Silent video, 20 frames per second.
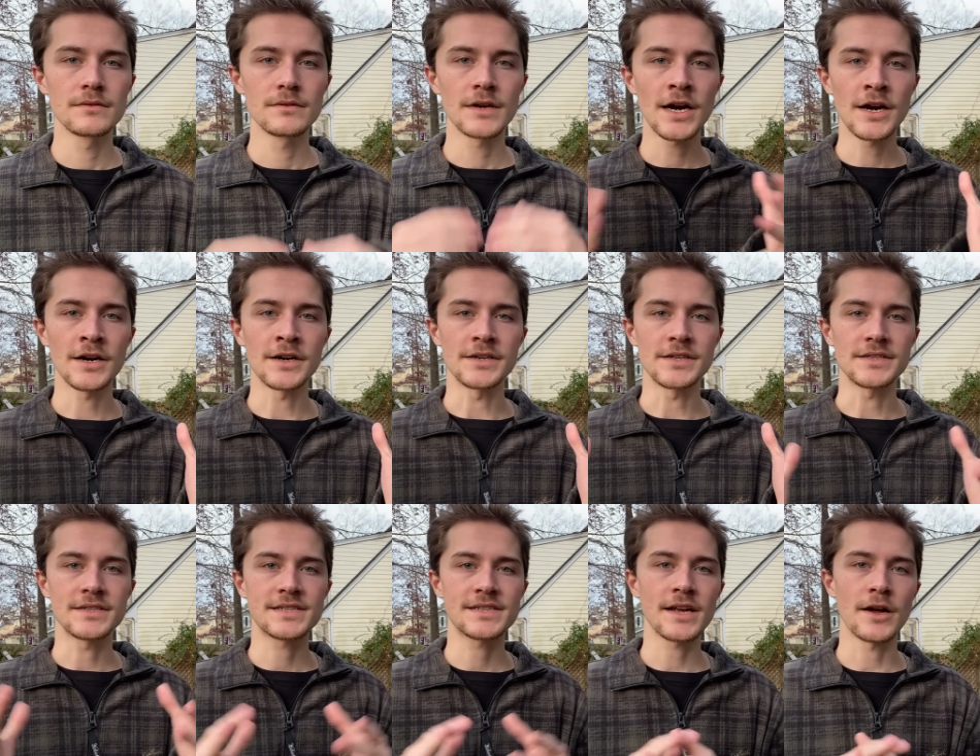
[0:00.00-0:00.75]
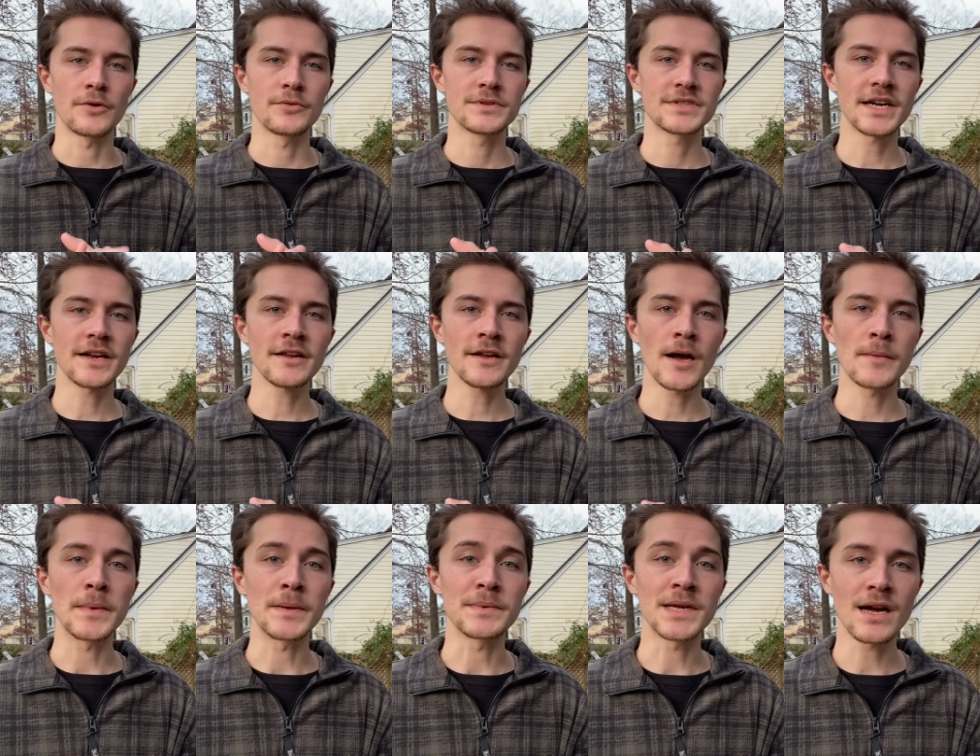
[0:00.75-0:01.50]
Alrighty, so today
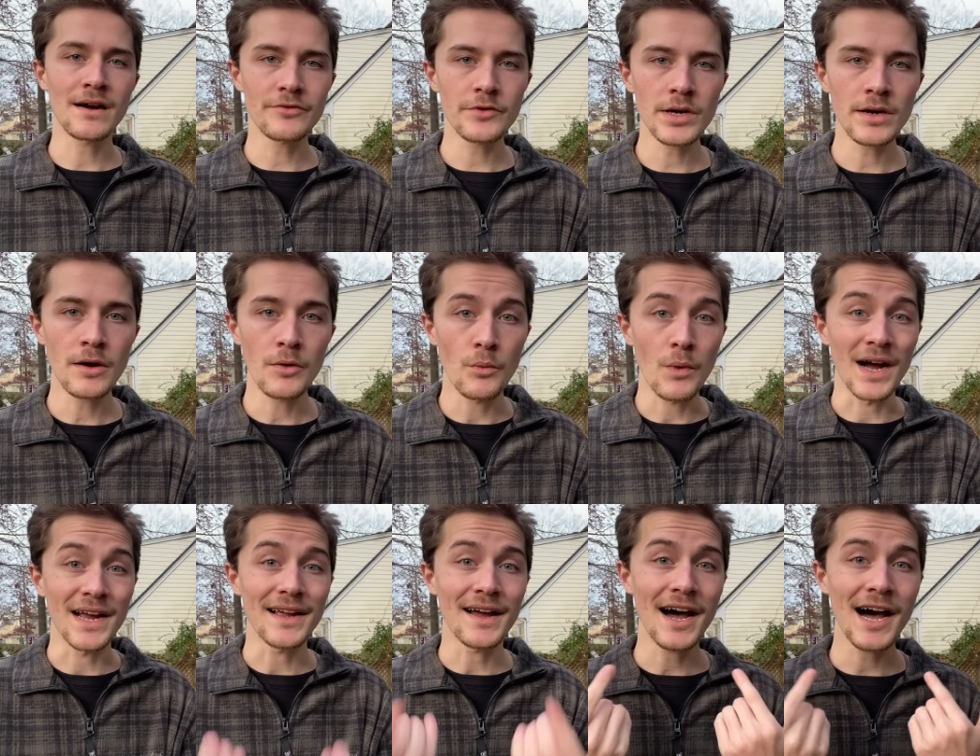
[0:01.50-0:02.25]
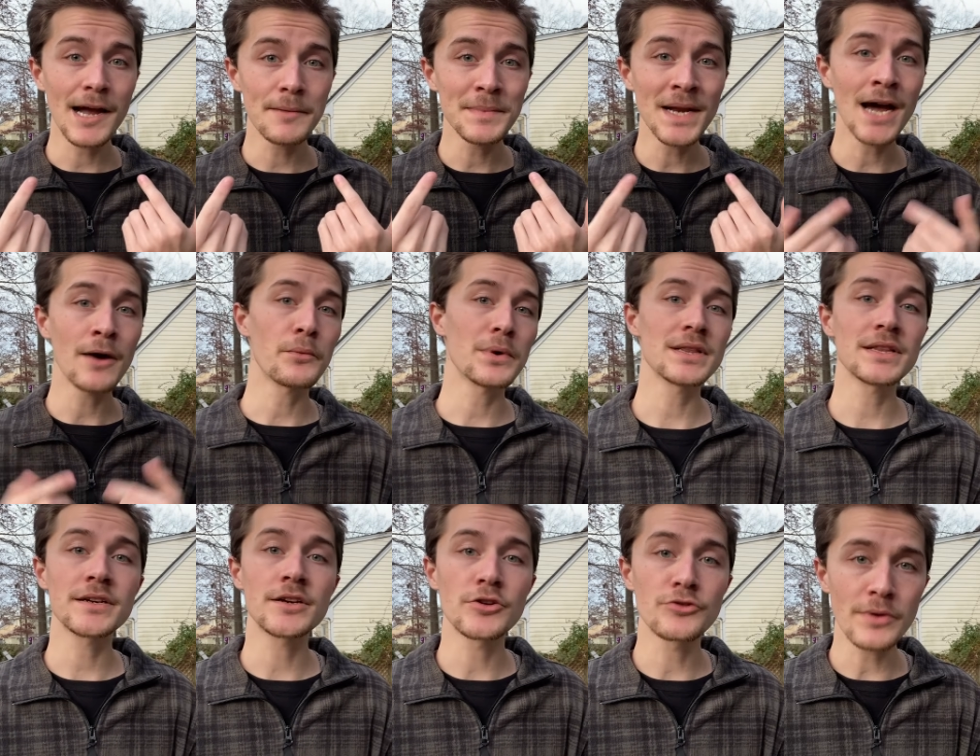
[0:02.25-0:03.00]
I'm going to be covering why I'm not
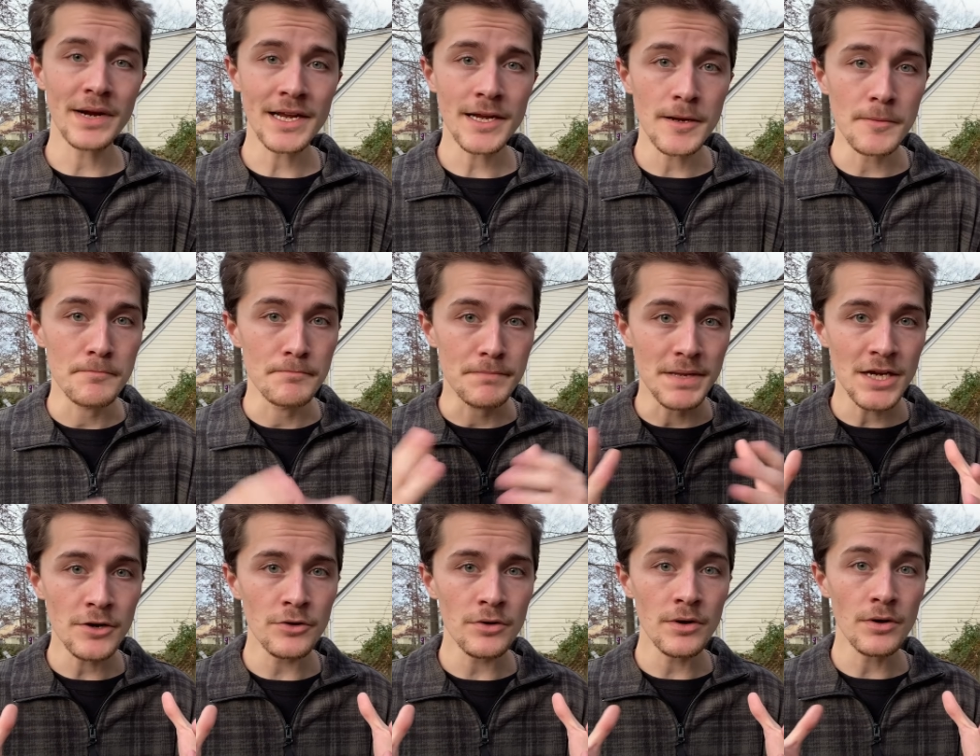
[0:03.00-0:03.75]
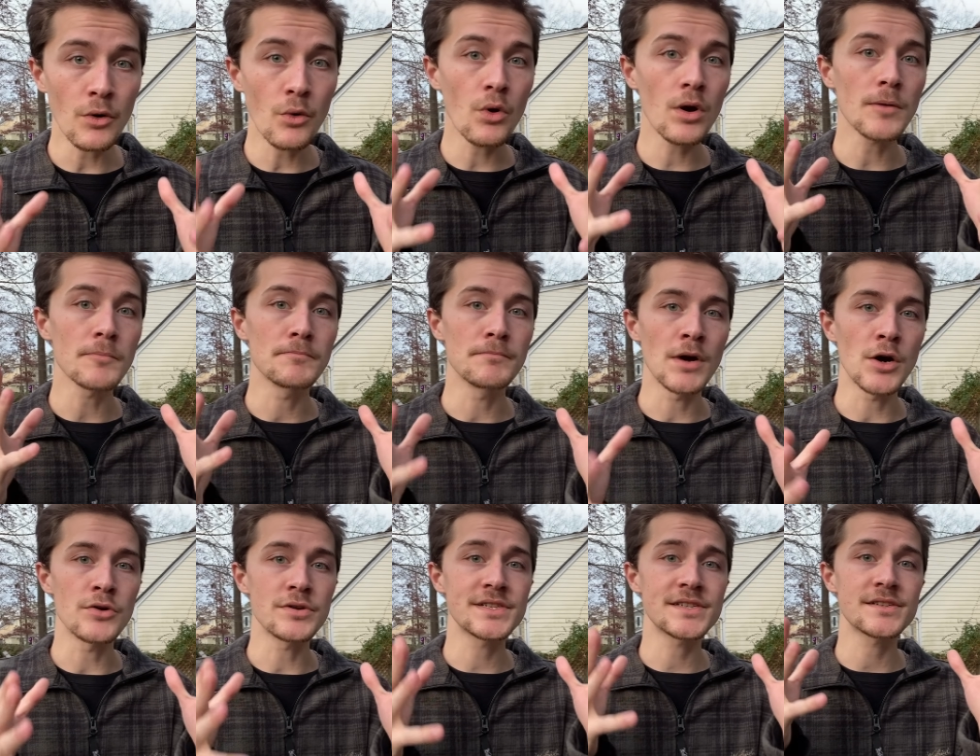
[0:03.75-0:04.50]
willing to drink beer or
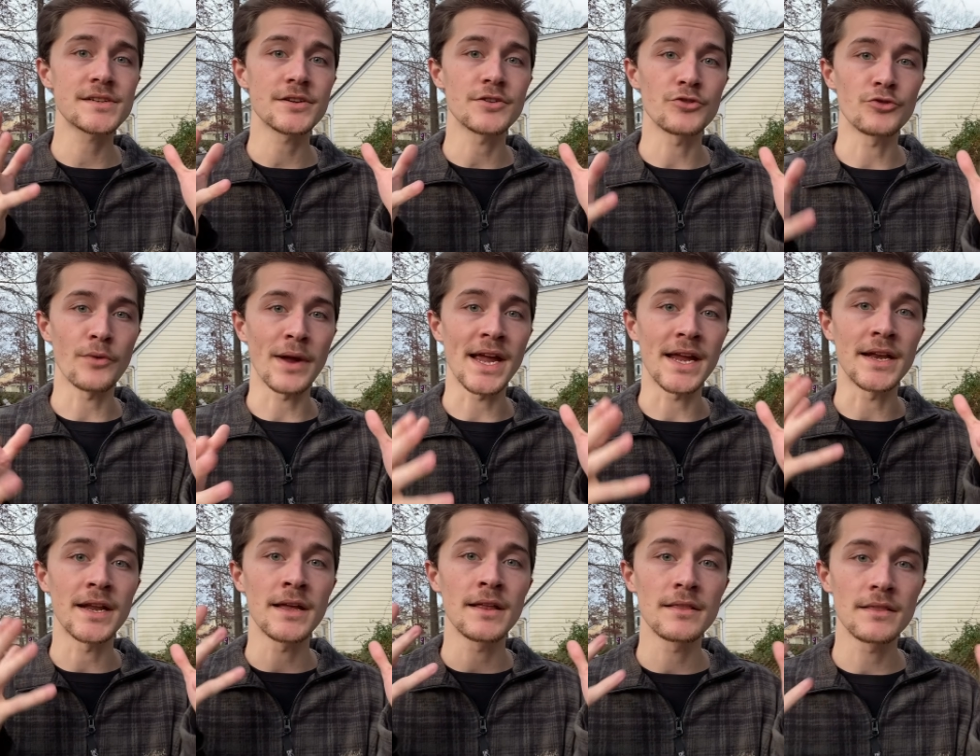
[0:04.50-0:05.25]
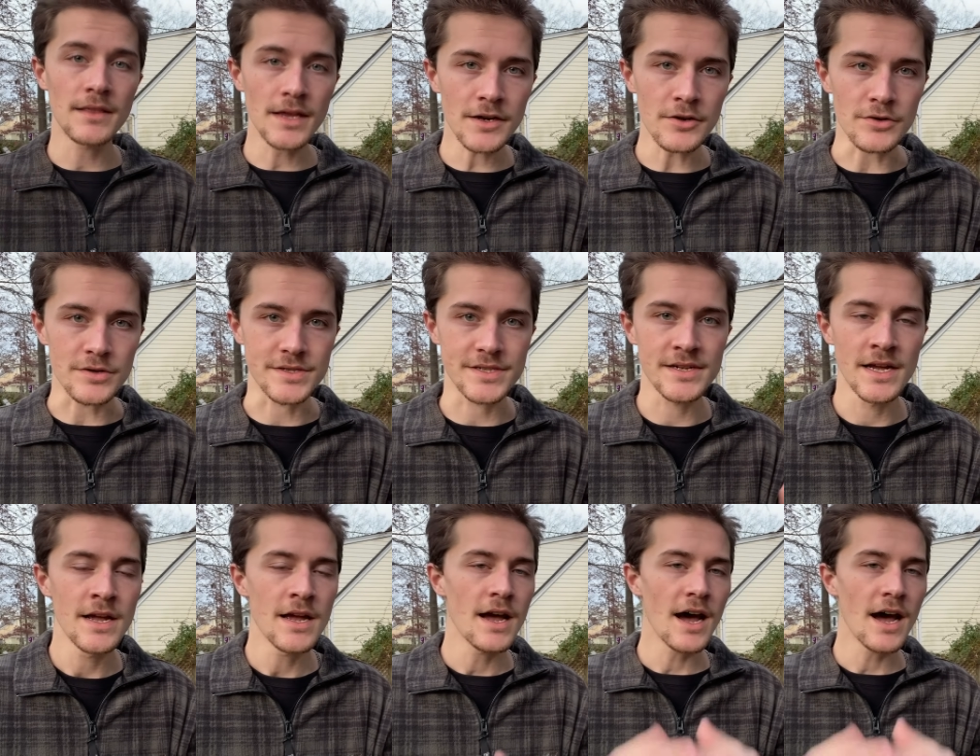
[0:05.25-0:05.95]
most grain liquors.